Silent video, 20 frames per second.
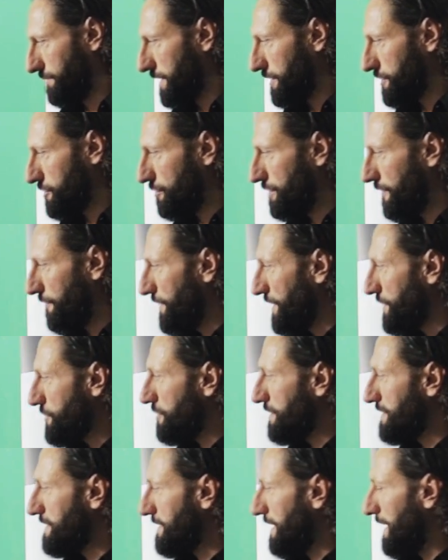So the
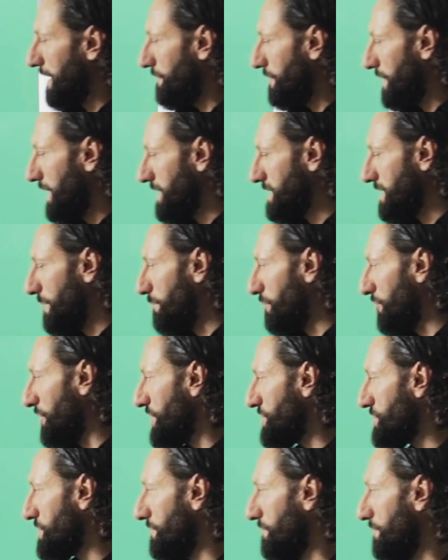fixture itself has a
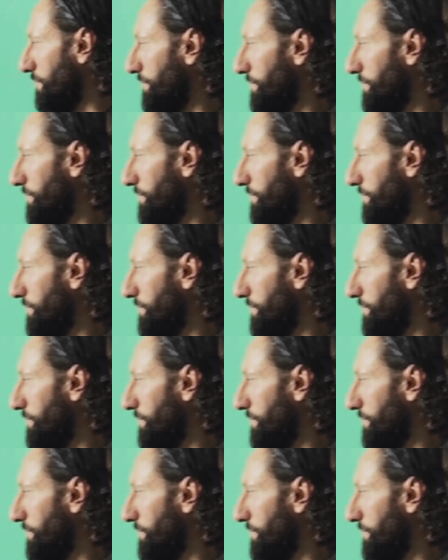bridge